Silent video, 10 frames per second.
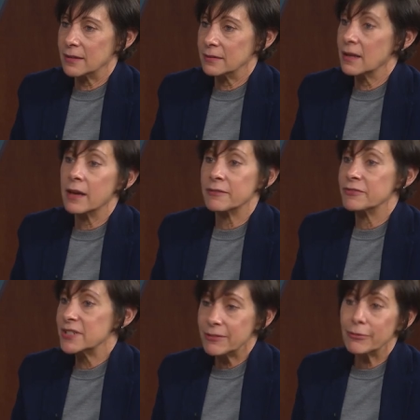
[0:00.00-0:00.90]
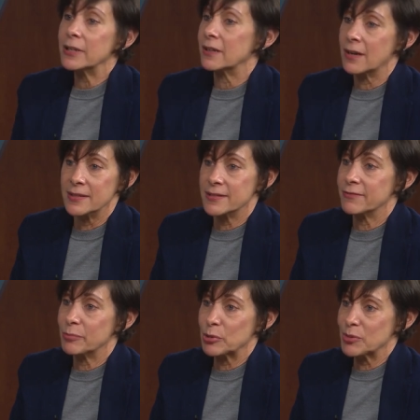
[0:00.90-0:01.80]
a lot of different kinds
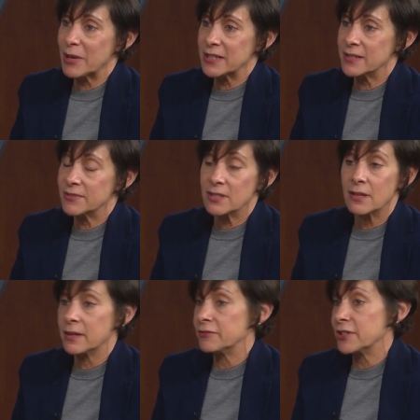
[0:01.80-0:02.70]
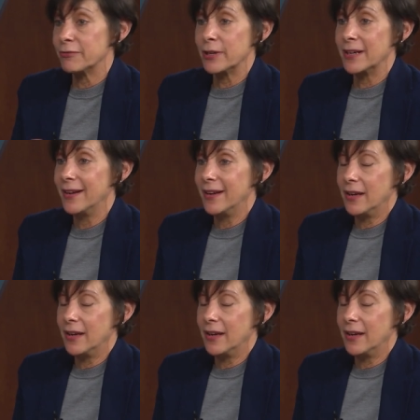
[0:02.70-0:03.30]
of perspectives, a lot of different